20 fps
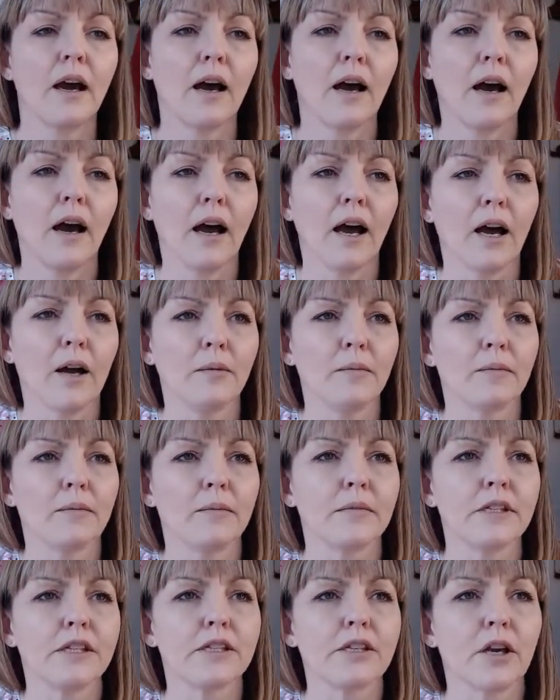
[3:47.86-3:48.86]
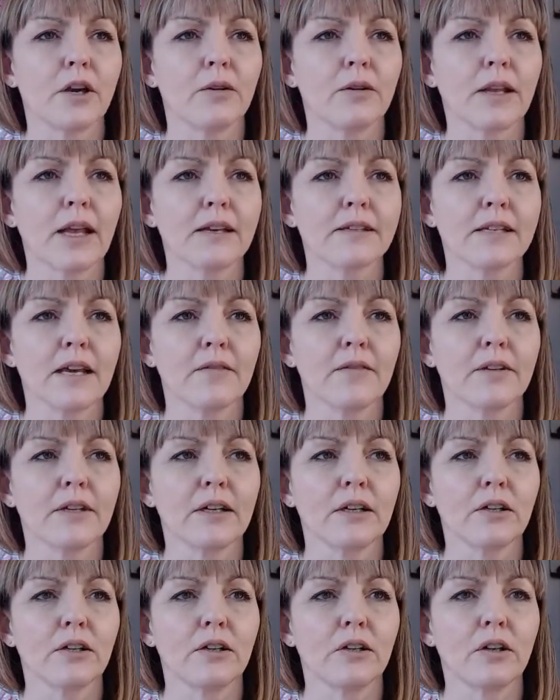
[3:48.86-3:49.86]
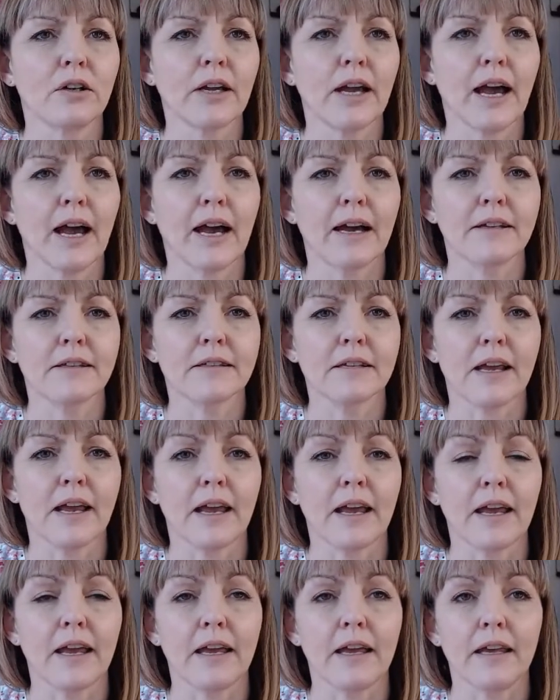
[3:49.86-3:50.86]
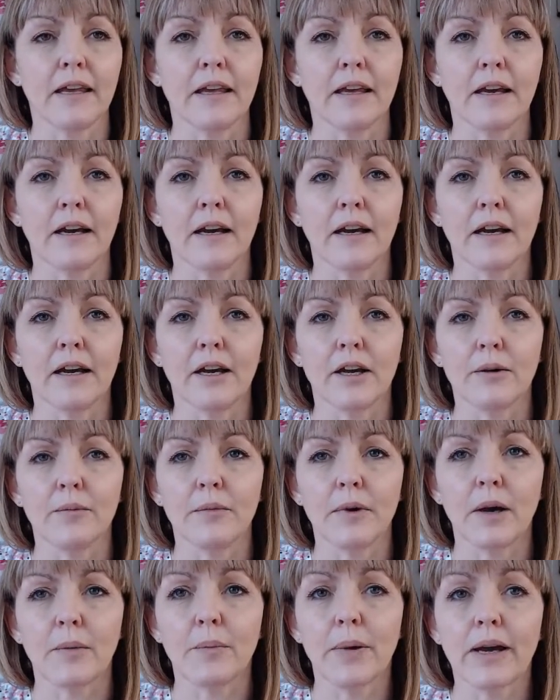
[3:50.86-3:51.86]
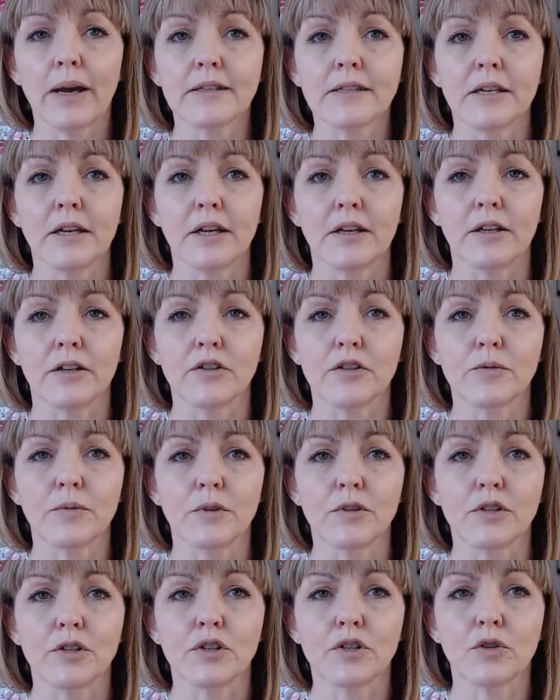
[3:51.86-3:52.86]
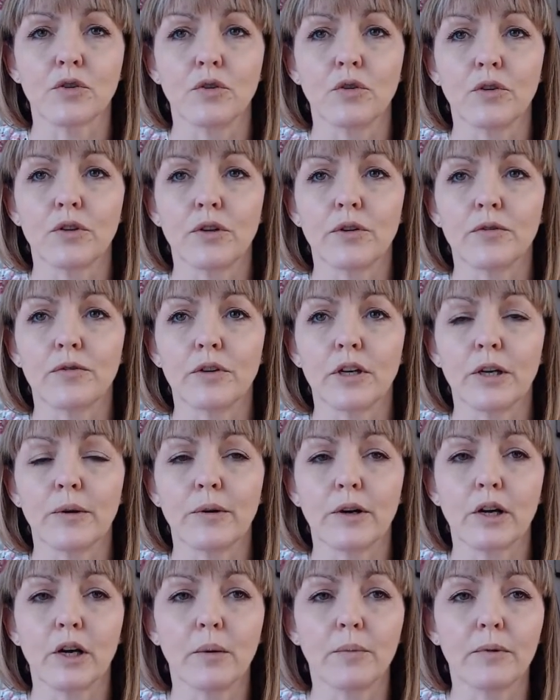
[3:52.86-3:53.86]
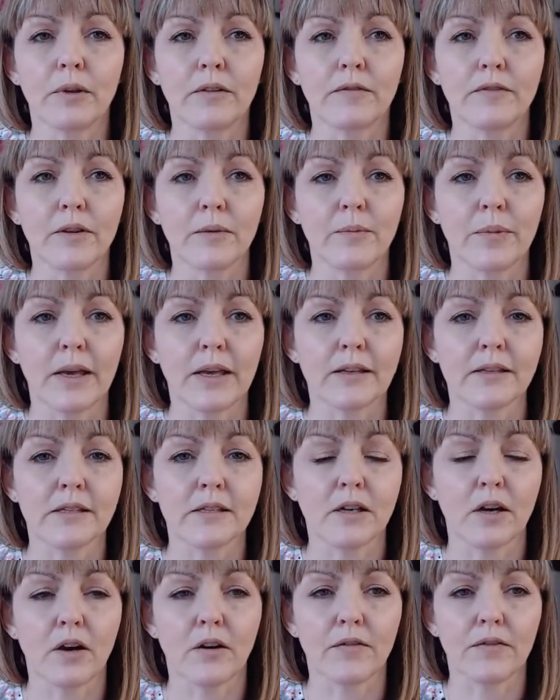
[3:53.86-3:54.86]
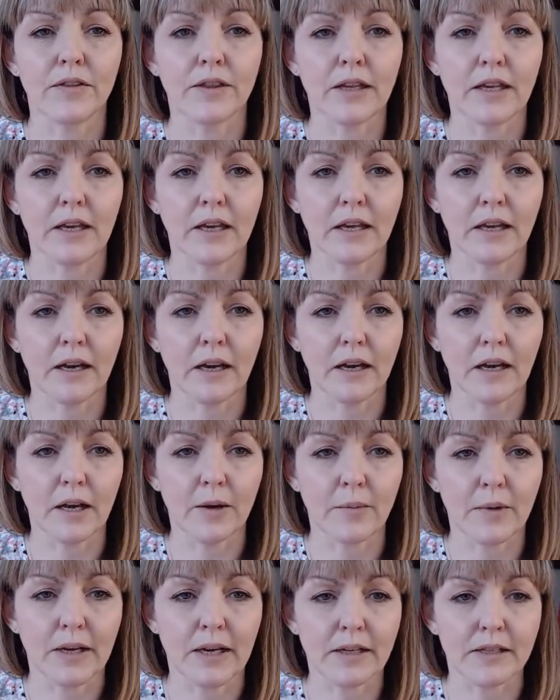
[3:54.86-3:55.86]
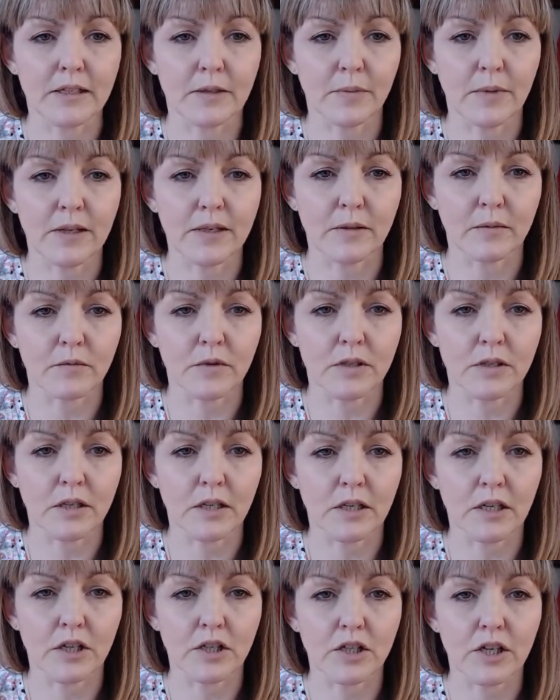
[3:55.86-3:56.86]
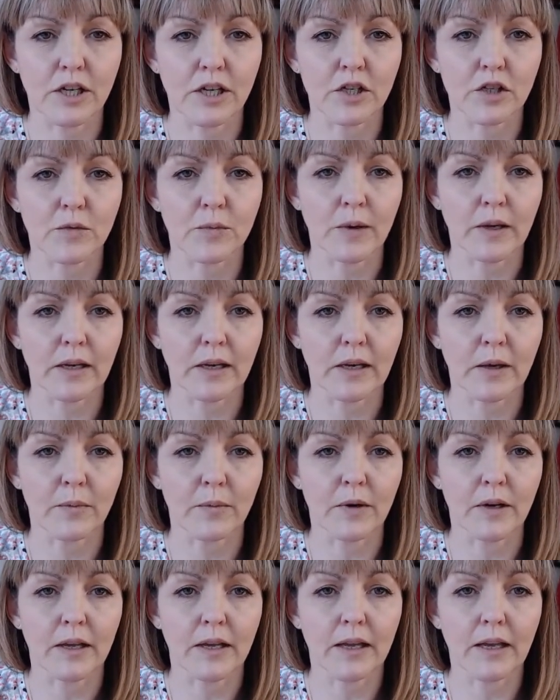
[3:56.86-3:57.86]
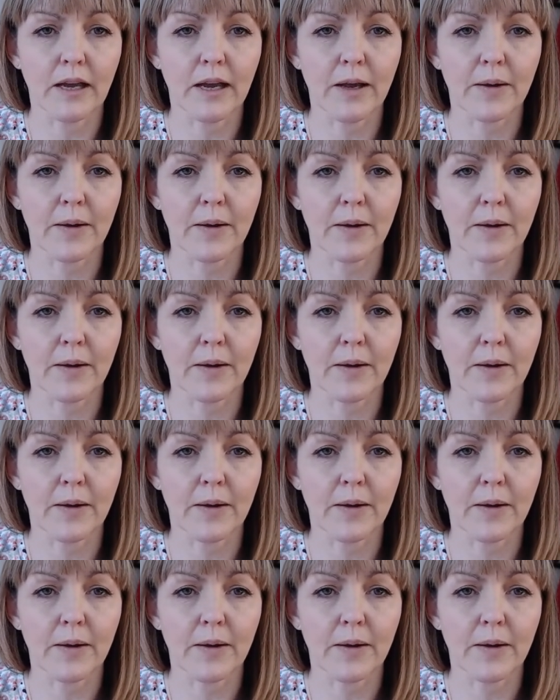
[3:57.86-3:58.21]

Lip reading: So let's have a little look at a pattern. I just want to talk you through a couple of the bits of the anatomy. So I'm just going to change my camera here.